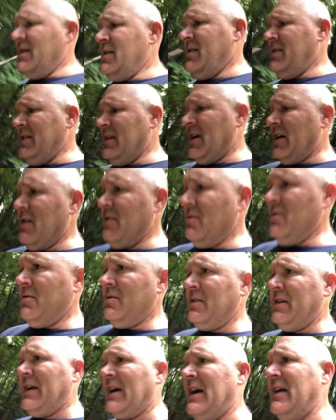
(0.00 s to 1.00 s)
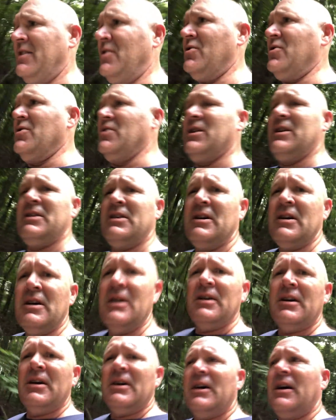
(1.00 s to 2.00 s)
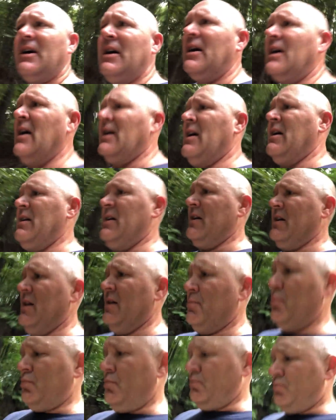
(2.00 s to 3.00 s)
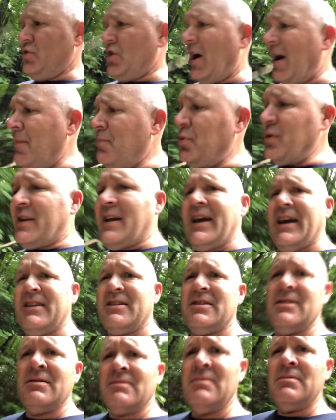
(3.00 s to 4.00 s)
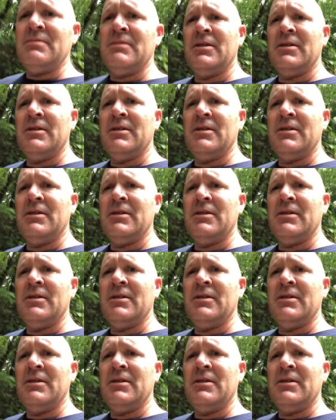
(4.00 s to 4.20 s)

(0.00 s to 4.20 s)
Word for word: you know, you got good job protection,